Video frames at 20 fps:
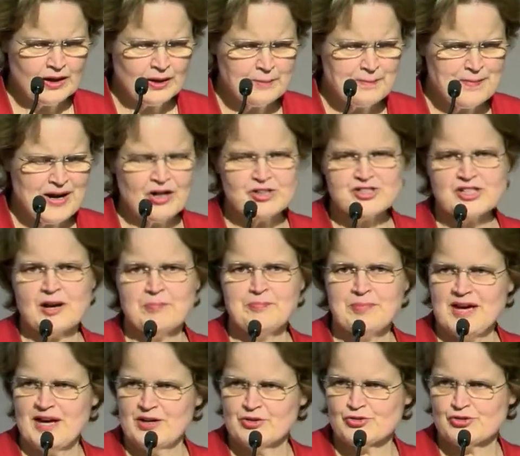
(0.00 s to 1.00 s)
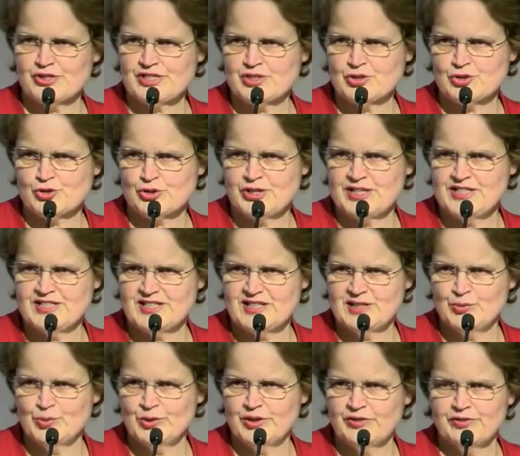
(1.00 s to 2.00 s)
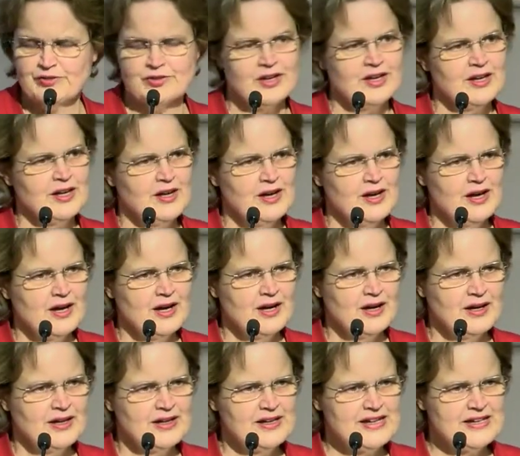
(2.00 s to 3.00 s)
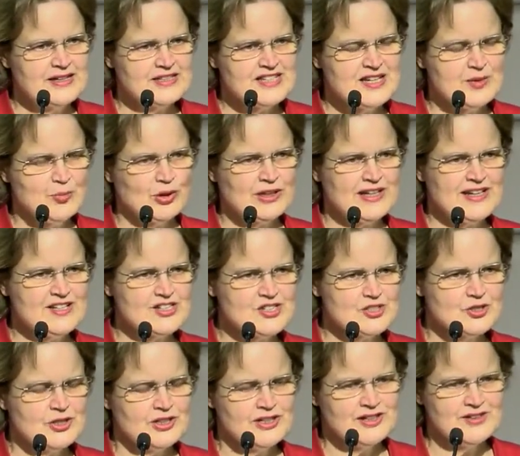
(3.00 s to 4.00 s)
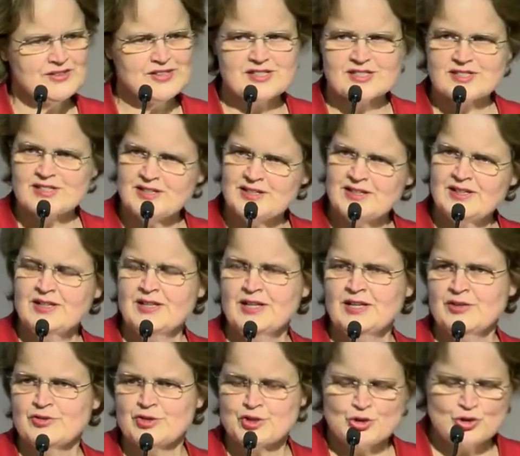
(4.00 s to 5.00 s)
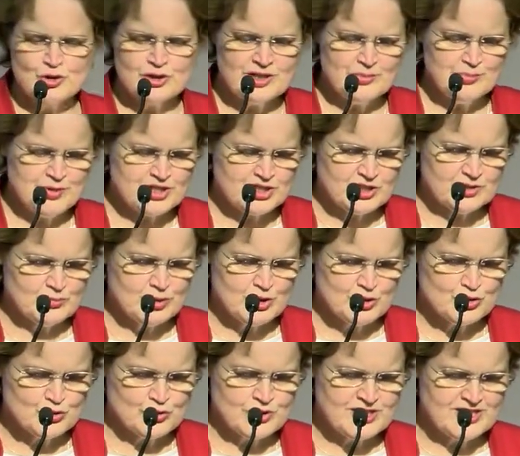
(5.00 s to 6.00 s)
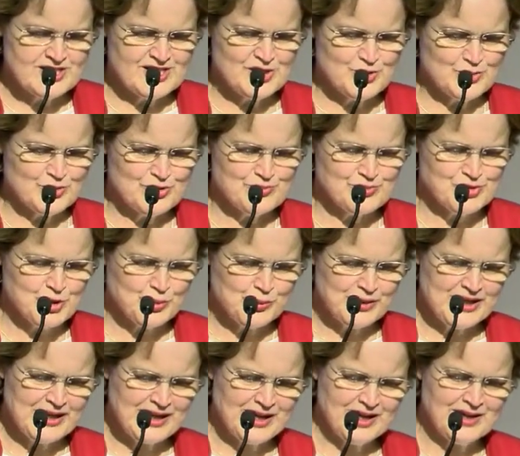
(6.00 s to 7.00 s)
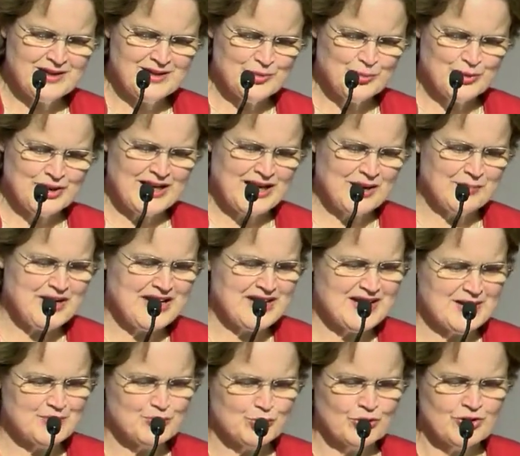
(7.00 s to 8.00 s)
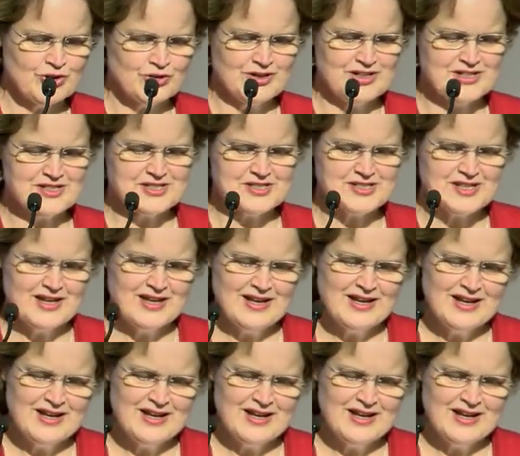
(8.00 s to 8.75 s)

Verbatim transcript: Maritime Boundaries Treaty with Timor-Leste earlier this year, the Julie Bishop Treaties Room. So we are making progress.